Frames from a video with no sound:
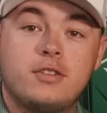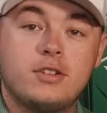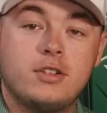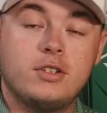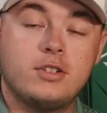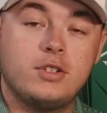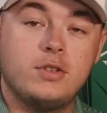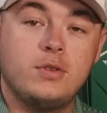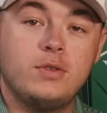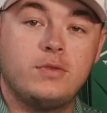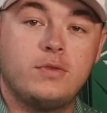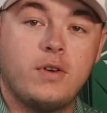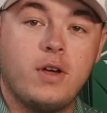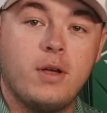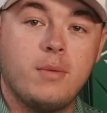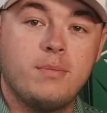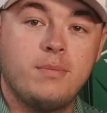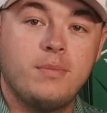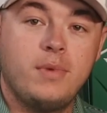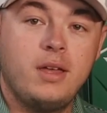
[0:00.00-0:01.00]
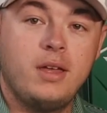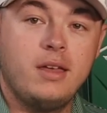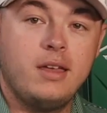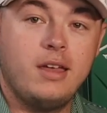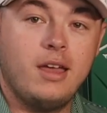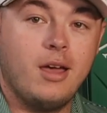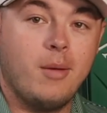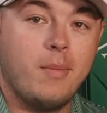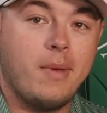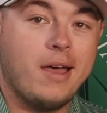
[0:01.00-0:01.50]
to choose from,
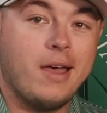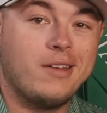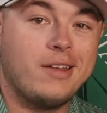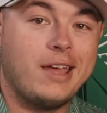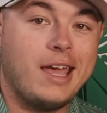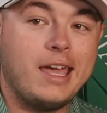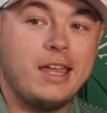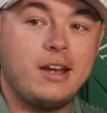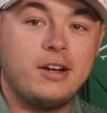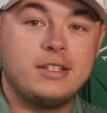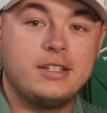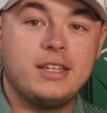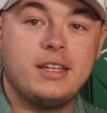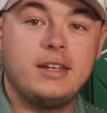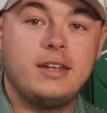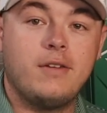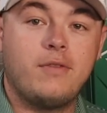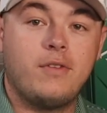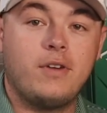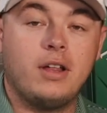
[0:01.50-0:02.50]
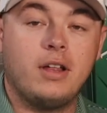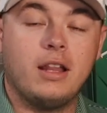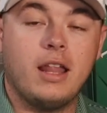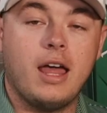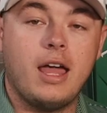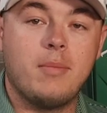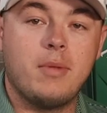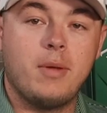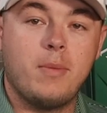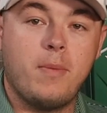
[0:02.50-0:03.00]
about 8 or 10 different
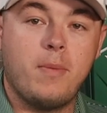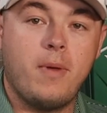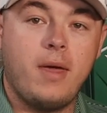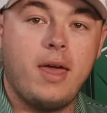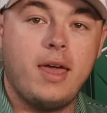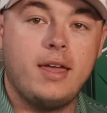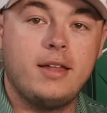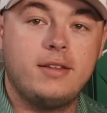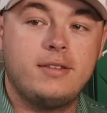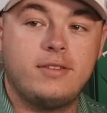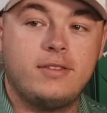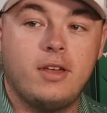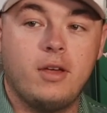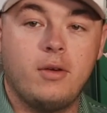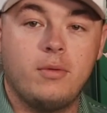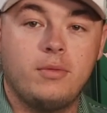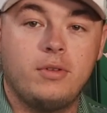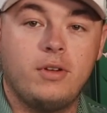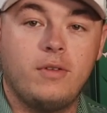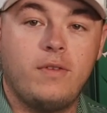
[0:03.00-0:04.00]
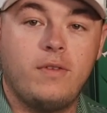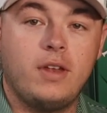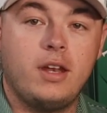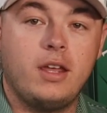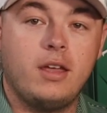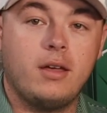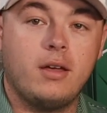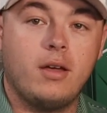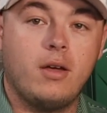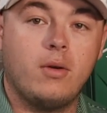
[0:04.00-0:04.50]
alignment aids, so
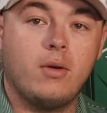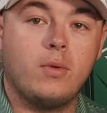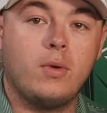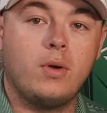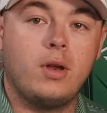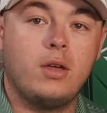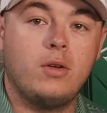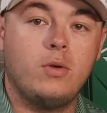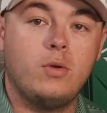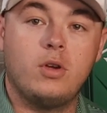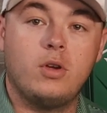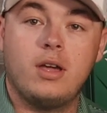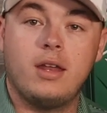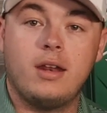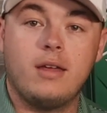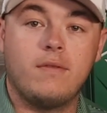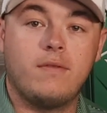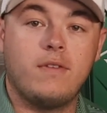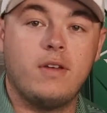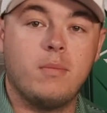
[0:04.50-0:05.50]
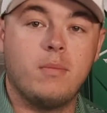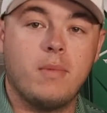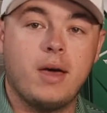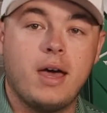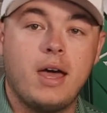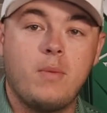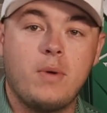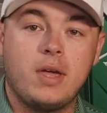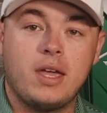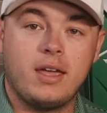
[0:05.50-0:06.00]
depending on who you're getting fit
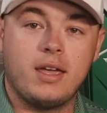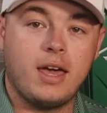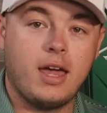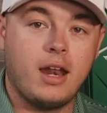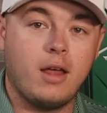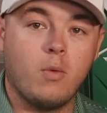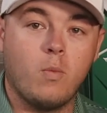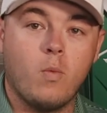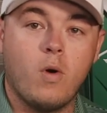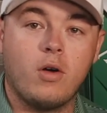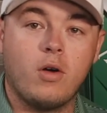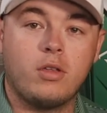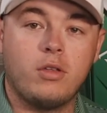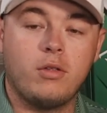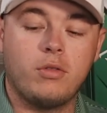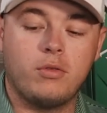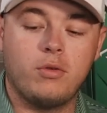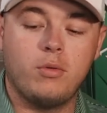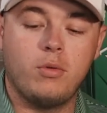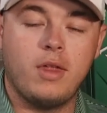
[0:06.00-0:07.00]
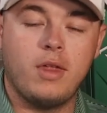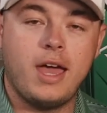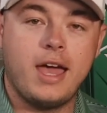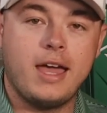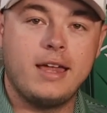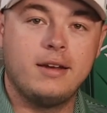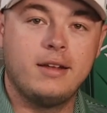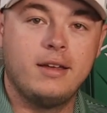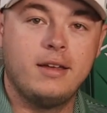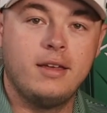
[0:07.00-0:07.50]
by, we can kind of walk you through
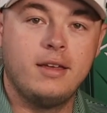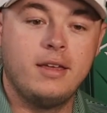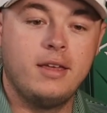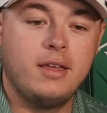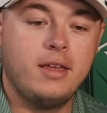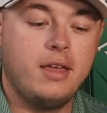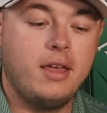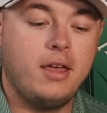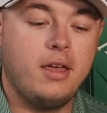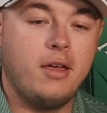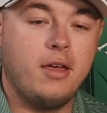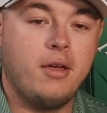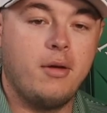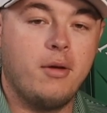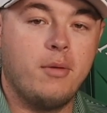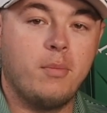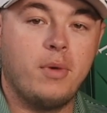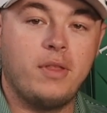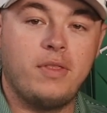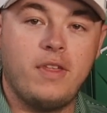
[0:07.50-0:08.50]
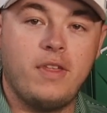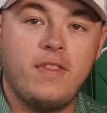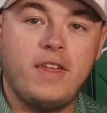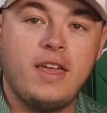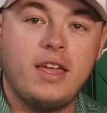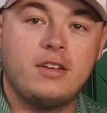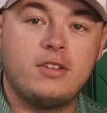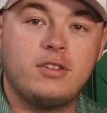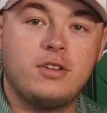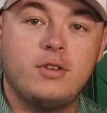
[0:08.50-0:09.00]
that. But then
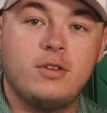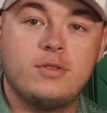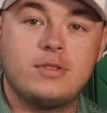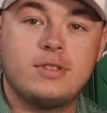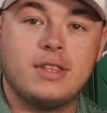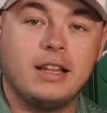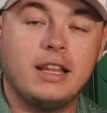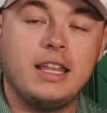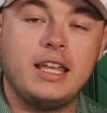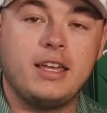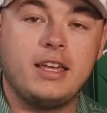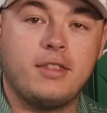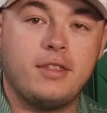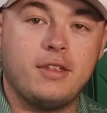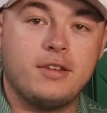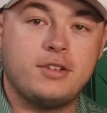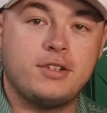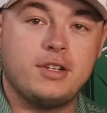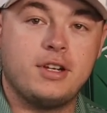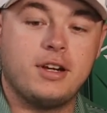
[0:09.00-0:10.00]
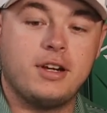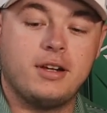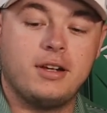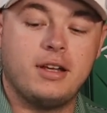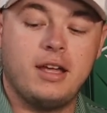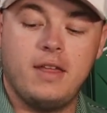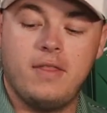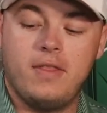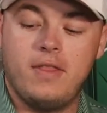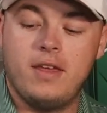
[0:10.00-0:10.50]
they introduced the Link this year,
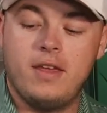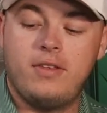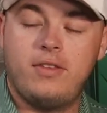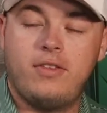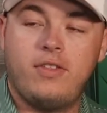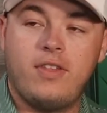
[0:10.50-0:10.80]
and this